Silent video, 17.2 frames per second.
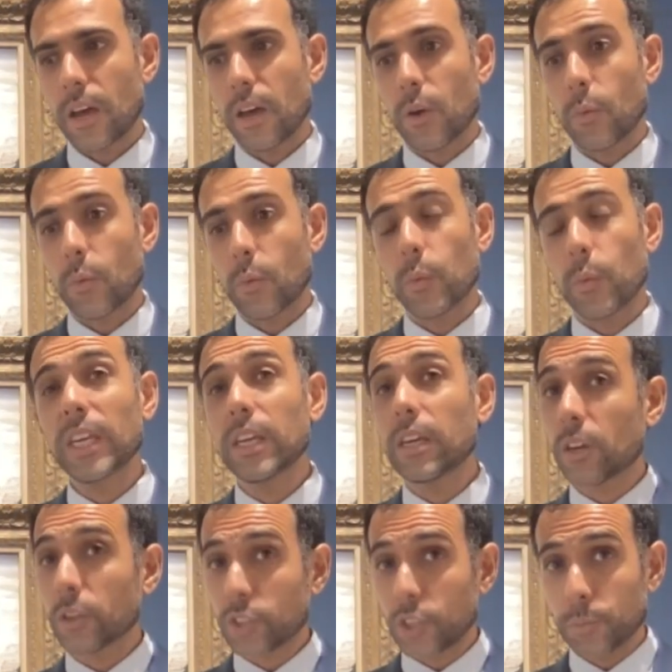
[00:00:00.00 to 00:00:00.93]
We
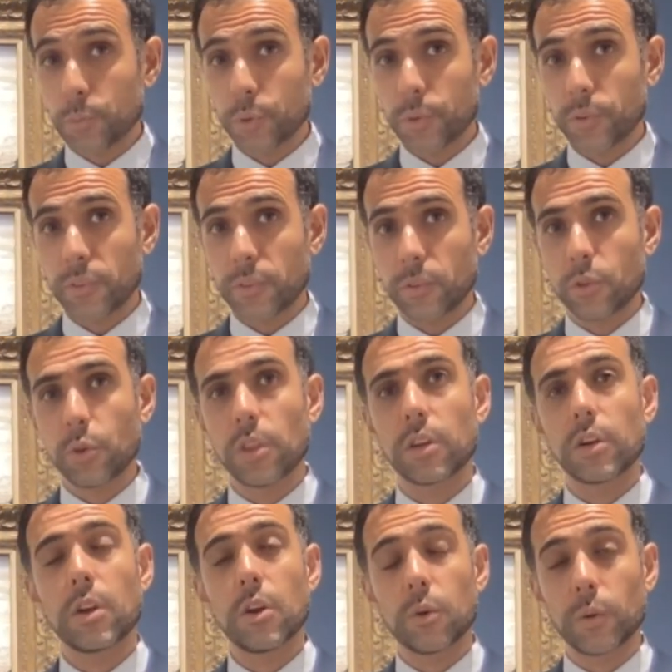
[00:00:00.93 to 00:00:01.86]
contribute to the
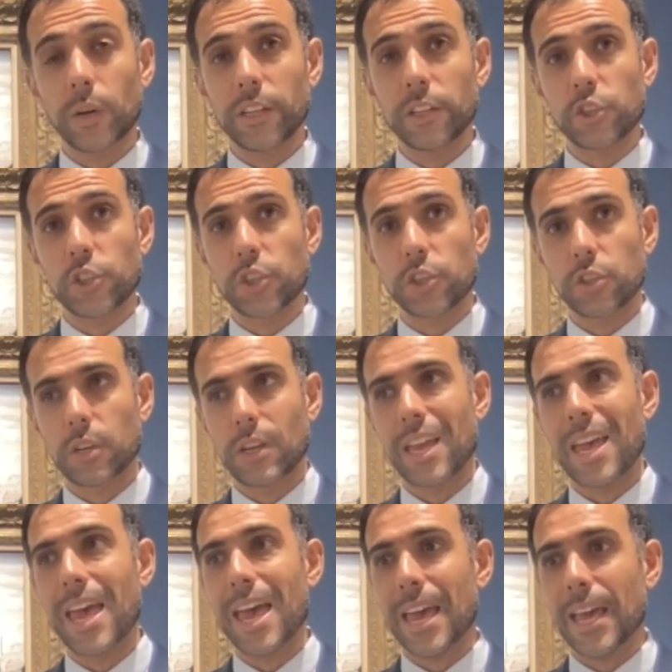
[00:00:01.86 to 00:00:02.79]
knowledge
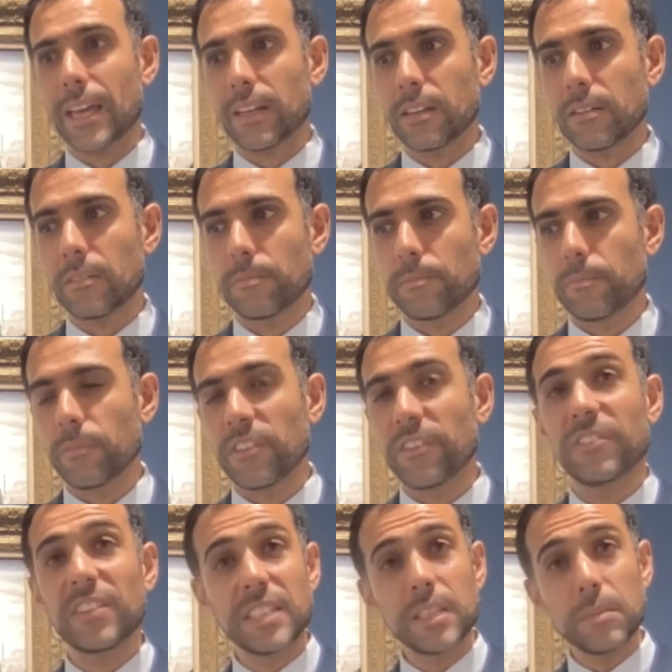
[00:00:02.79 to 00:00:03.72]
and the
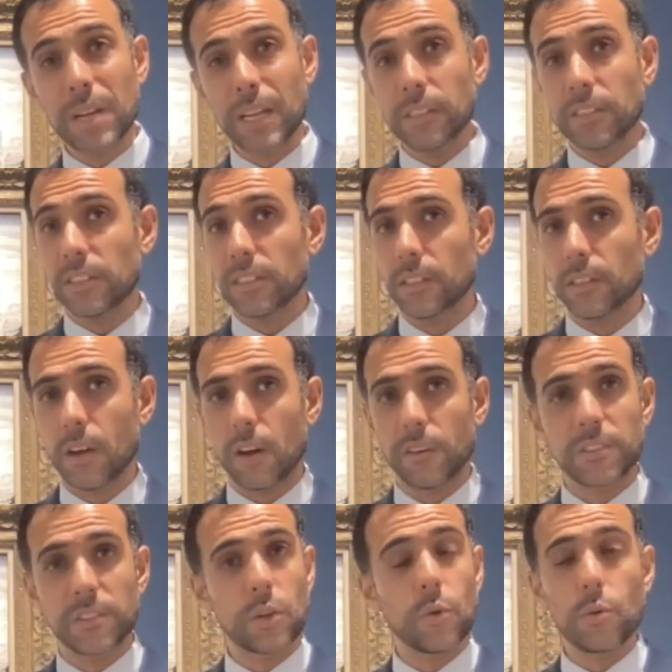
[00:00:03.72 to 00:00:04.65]
visibility
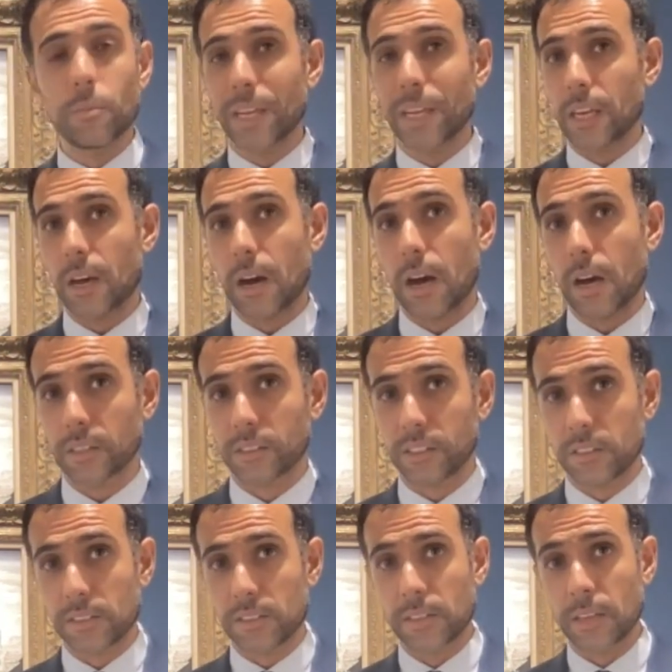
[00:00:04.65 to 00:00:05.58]
of so many
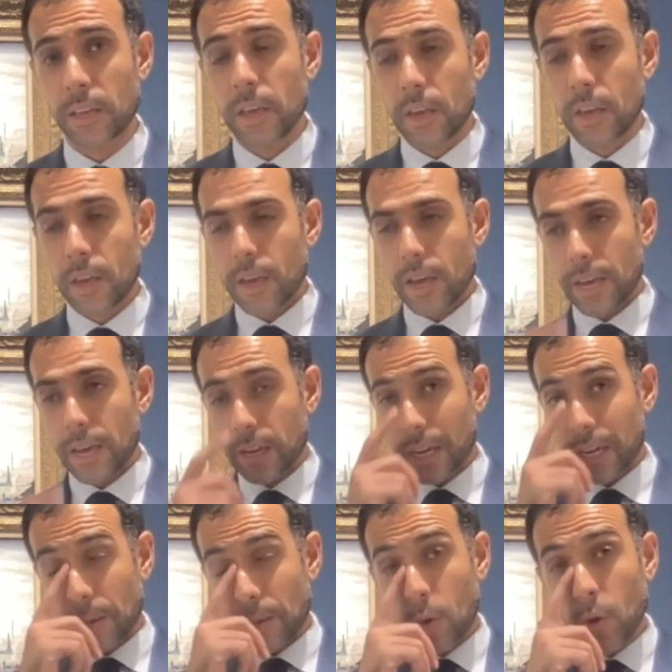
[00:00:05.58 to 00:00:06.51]
artists.
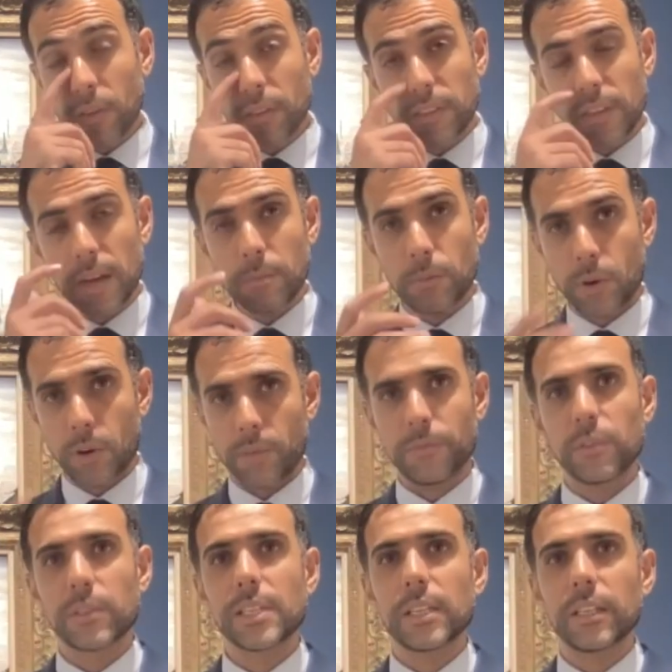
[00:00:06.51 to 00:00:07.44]
And among them,
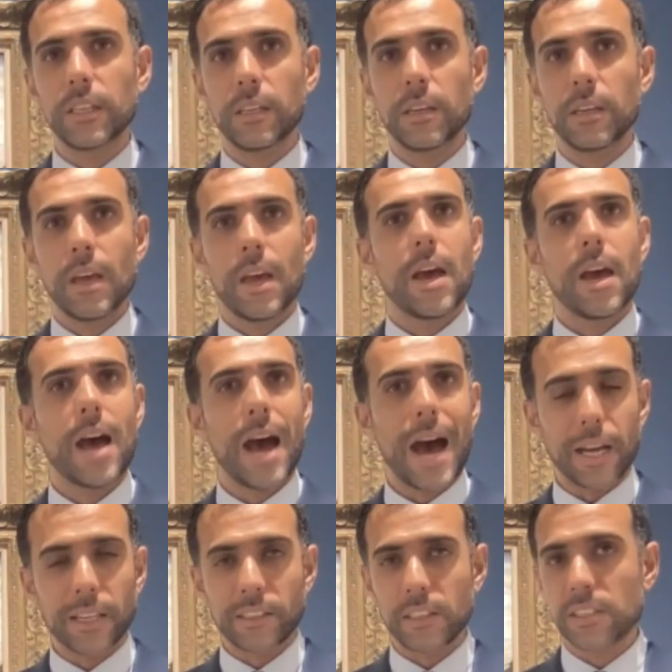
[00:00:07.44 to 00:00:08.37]
obviously,
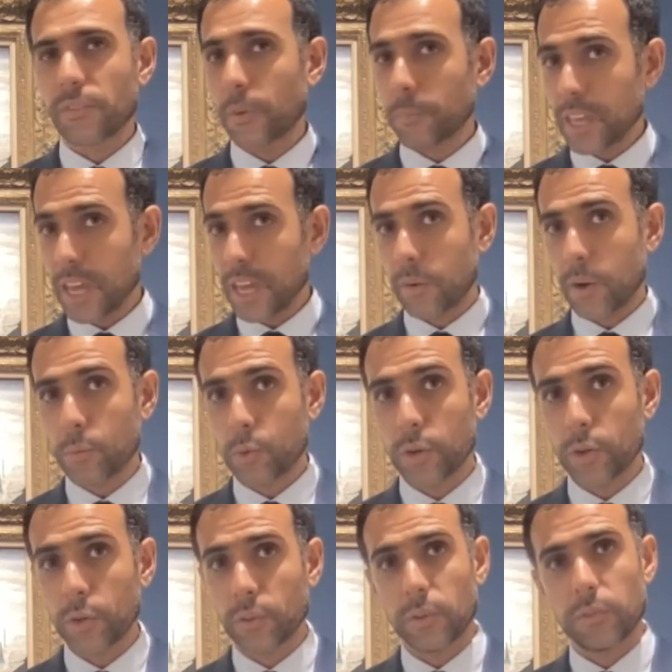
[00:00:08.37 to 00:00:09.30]
artists from the Arab
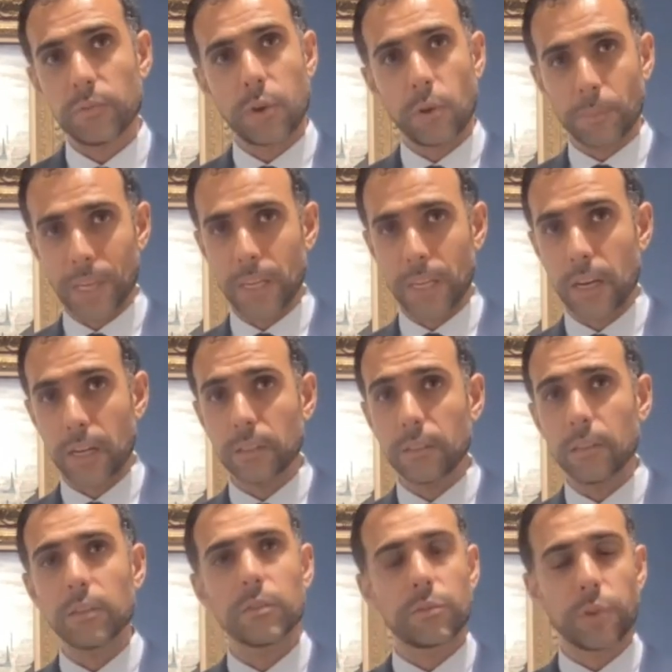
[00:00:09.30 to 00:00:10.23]
world, from
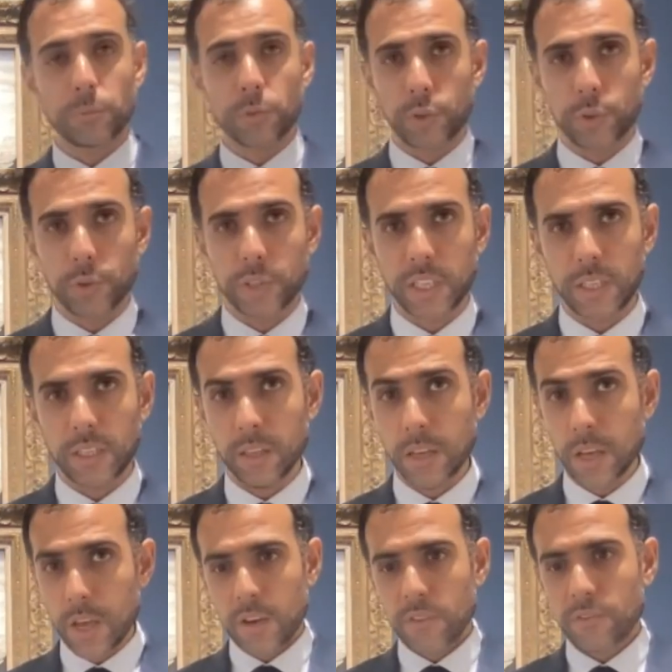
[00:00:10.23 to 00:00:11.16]
Iran, from
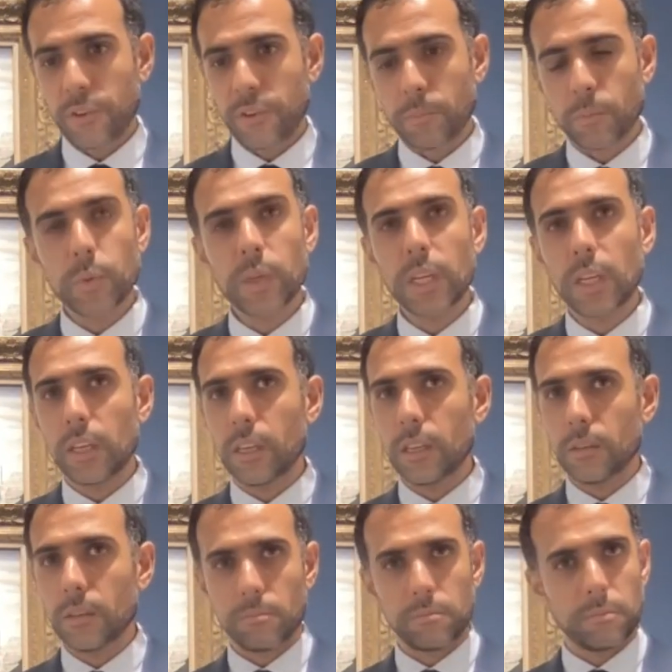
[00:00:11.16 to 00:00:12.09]
Turkey, from
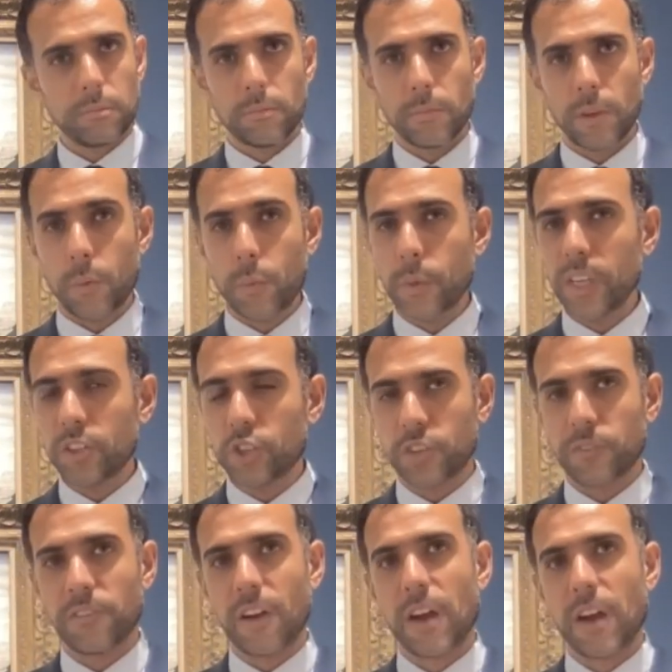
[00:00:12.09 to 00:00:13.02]
really a
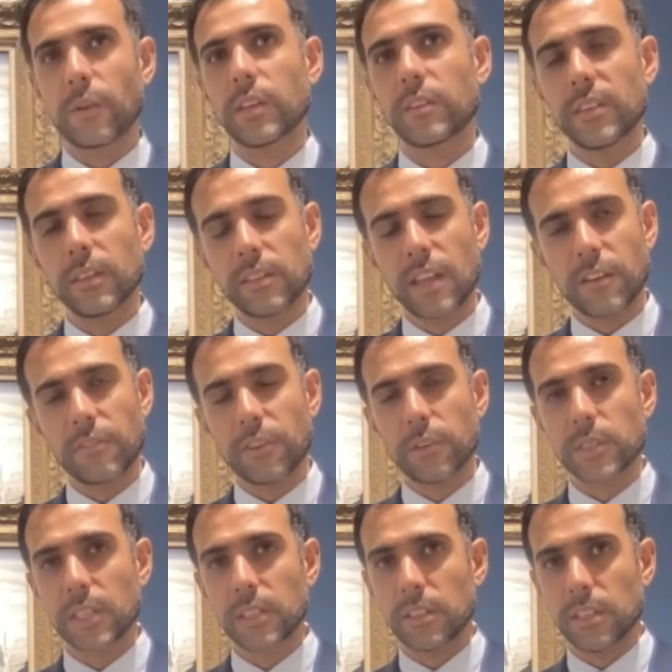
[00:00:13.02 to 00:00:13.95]
rich variety and
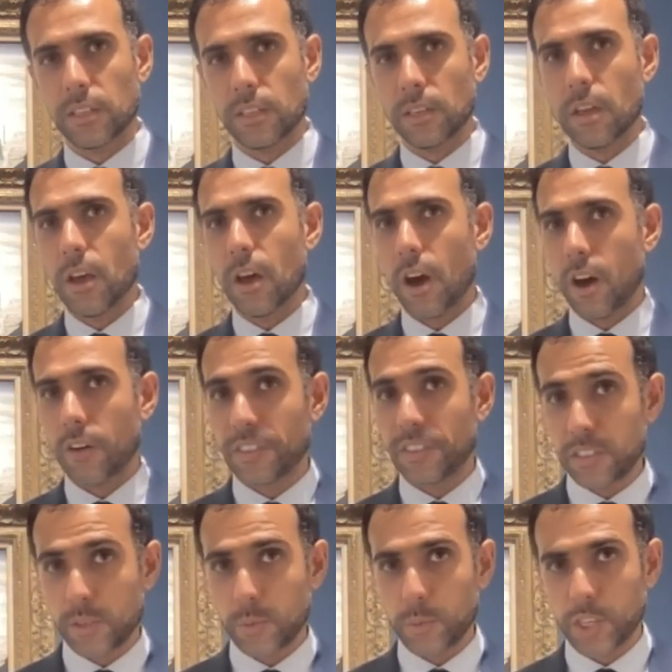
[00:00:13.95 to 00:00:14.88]
diversity of
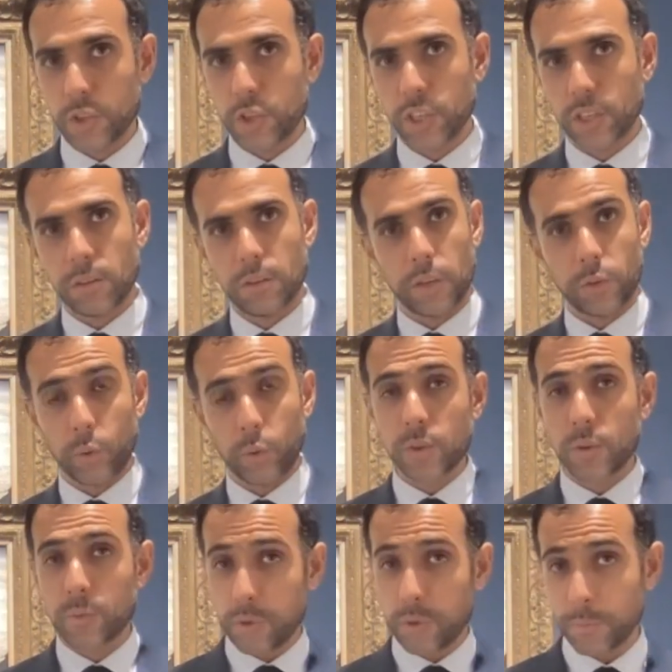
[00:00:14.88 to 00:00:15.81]
this region,
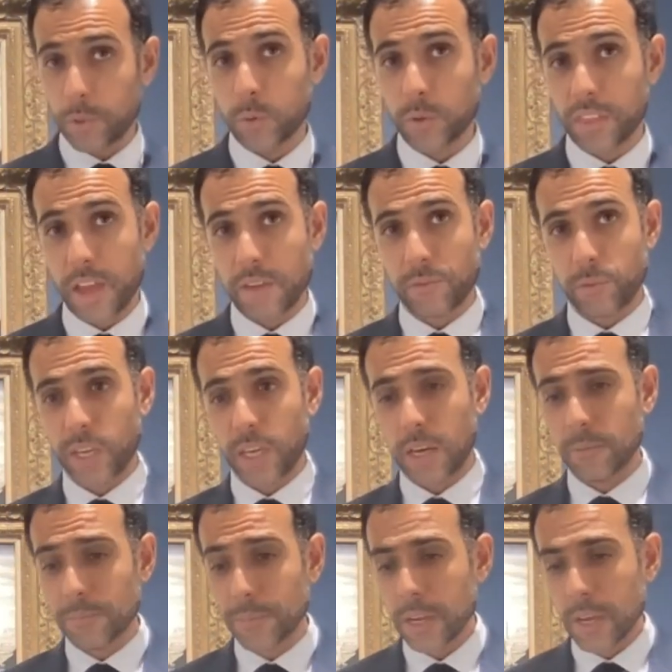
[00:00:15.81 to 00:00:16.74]
also from North
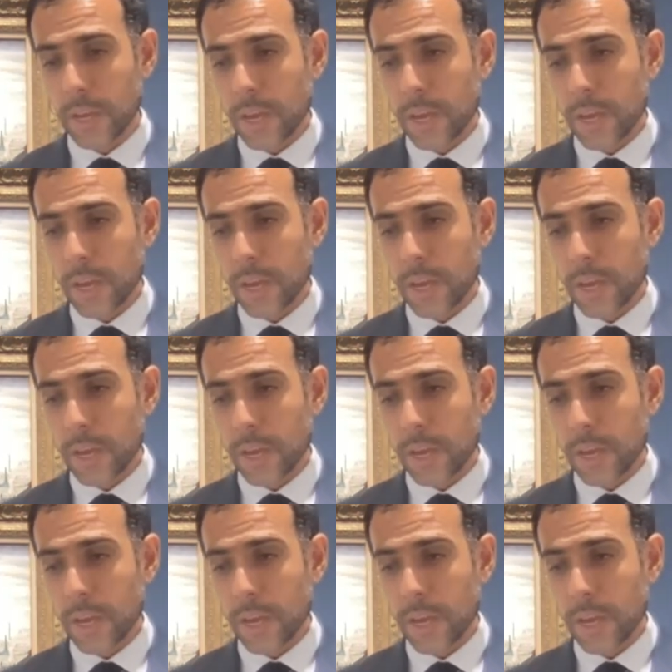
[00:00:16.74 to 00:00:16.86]
Africa.